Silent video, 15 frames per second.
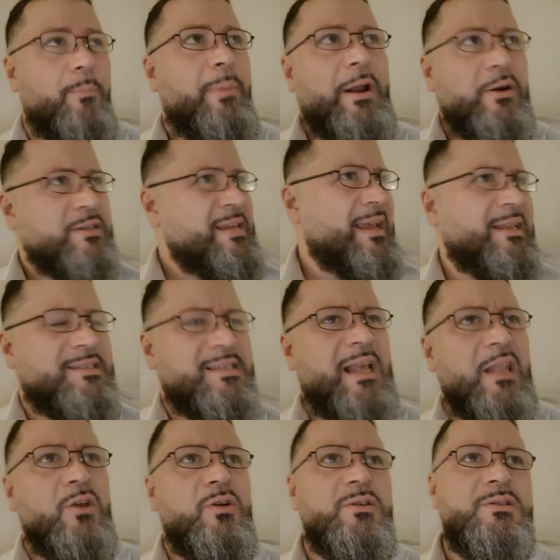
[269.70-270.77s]
better ticket
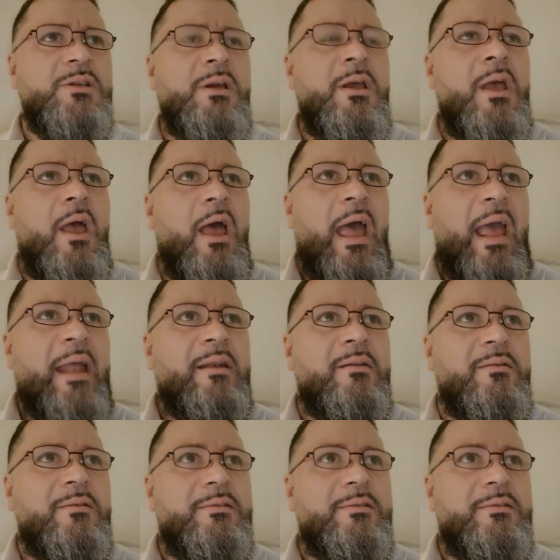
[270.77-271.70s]
sellers. And